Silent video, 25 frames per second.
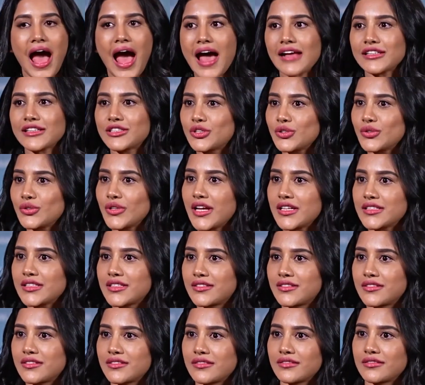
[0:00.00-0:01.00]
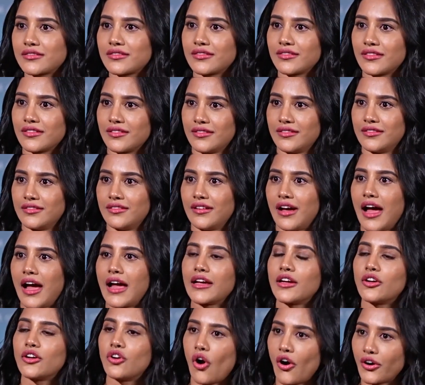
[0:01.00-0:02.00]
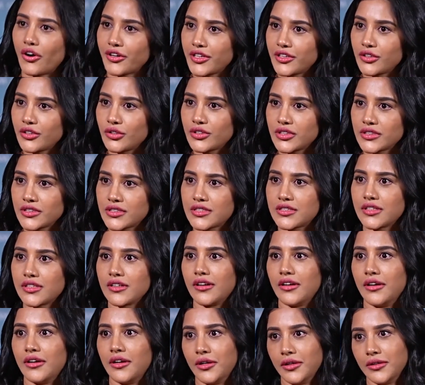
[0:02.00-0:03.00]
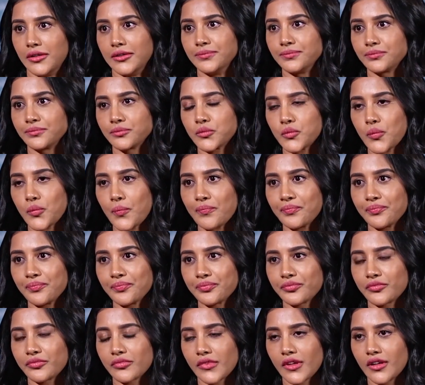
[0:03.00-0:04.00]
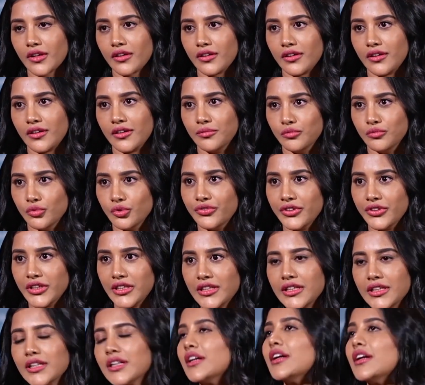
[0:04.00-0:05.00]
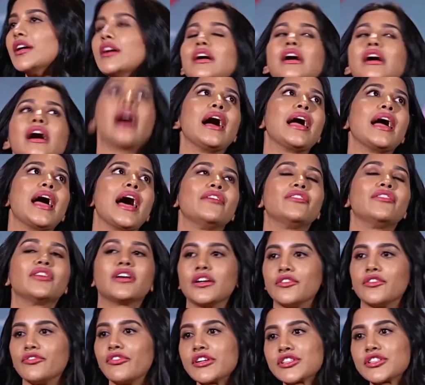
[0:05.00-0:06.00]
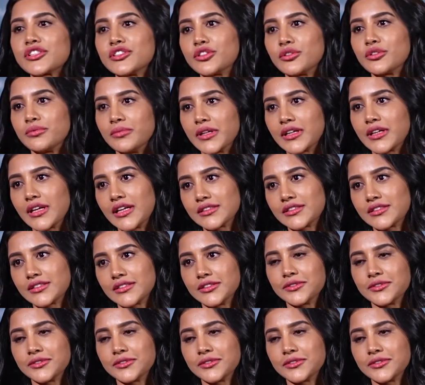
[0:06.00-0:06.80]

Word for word: as soon as i got into this uh, hmm. uh, movie i have a confession to make actually hmm.